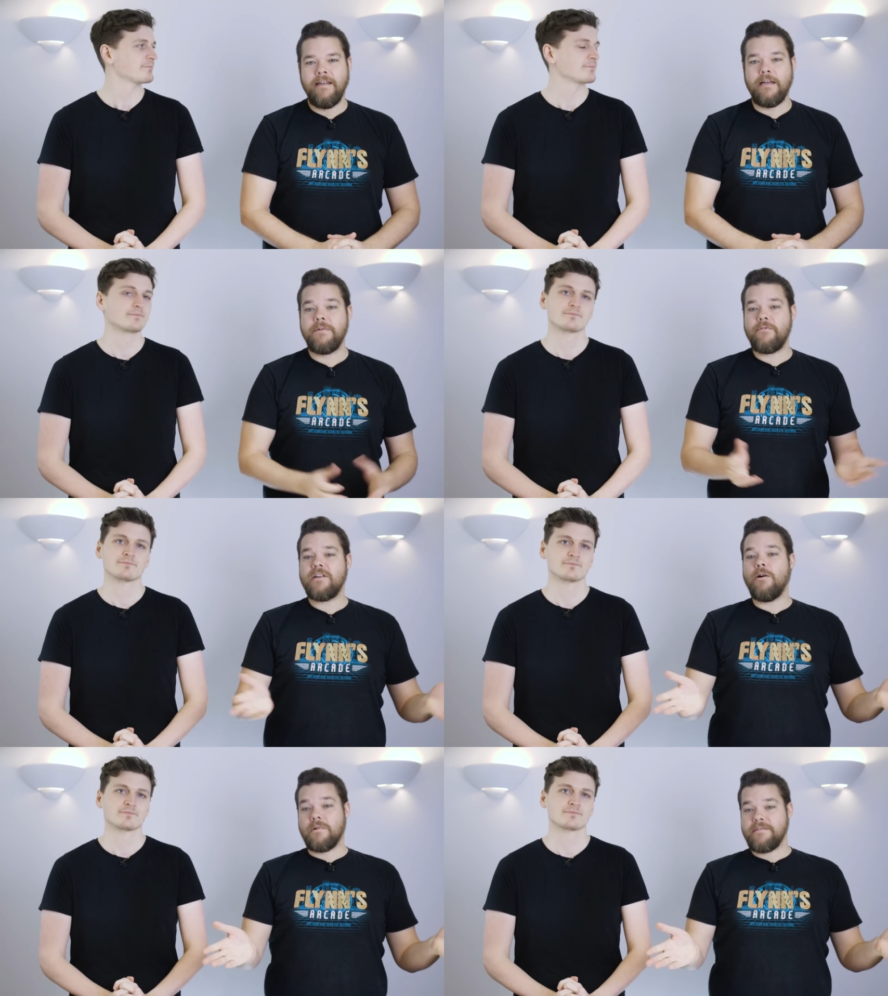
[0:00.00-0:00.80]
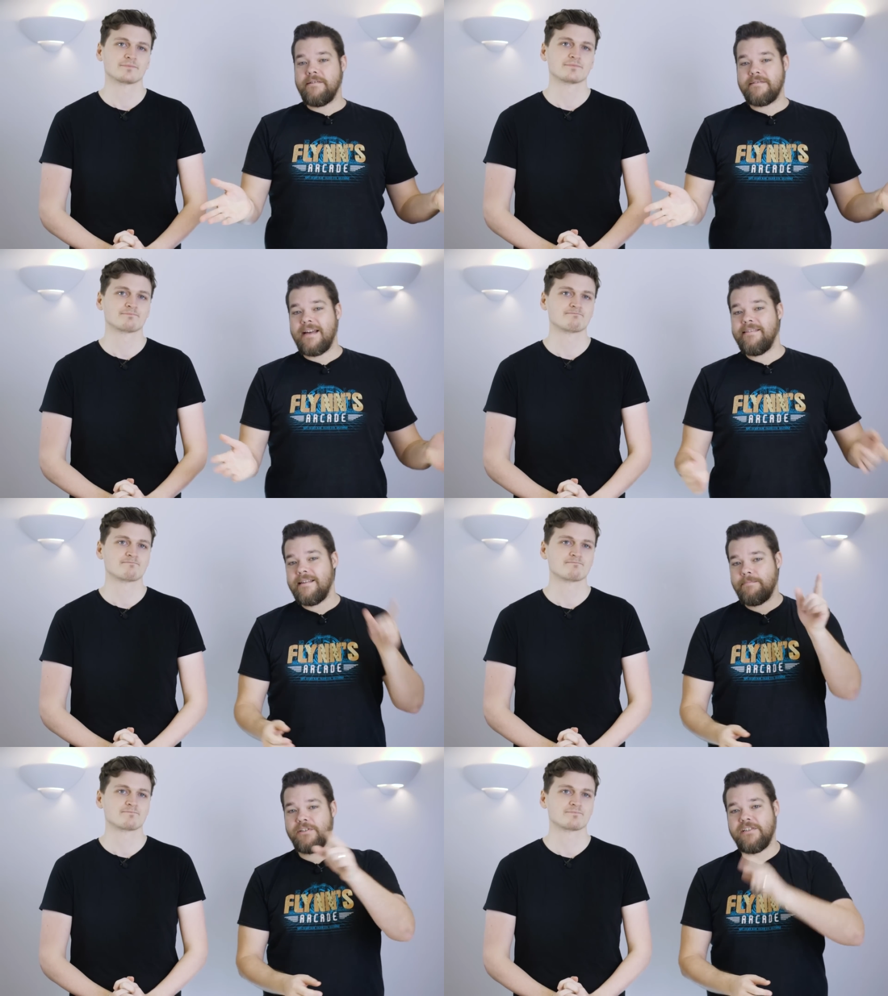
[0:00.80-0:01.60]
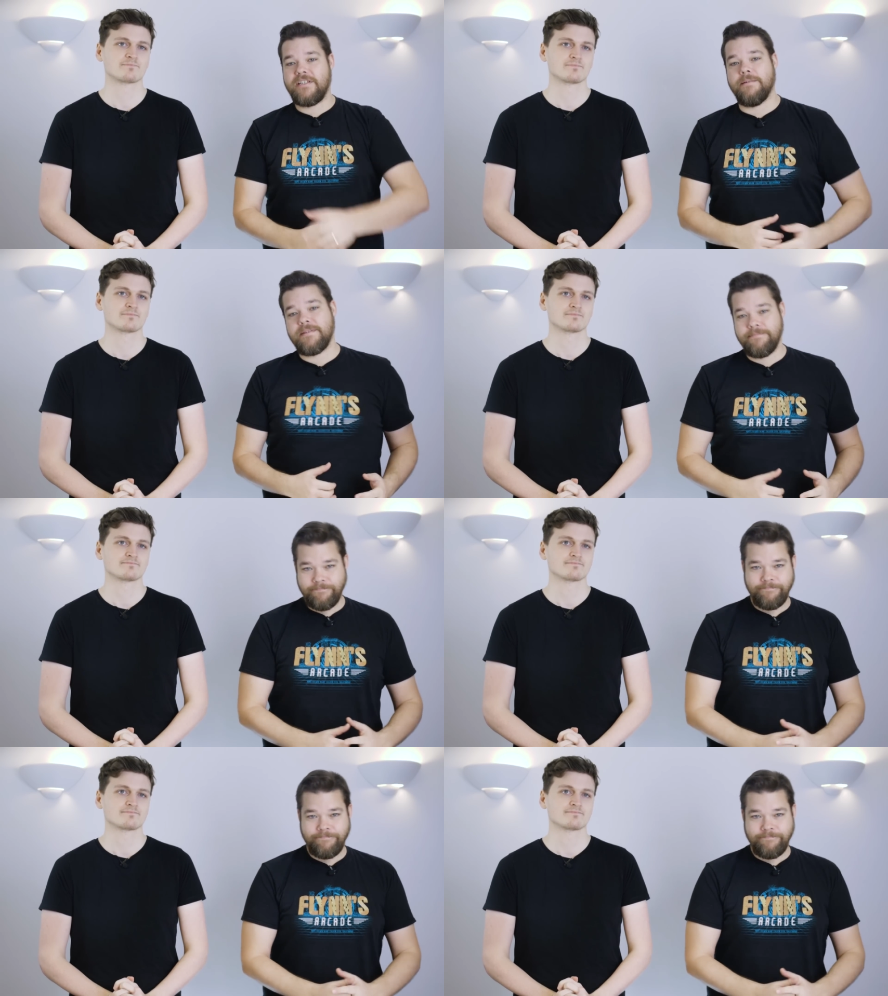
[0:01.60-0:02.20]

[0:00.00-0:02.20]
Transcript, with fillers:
Speaker 1: Now, we've already got one of those, and they're the budget chips.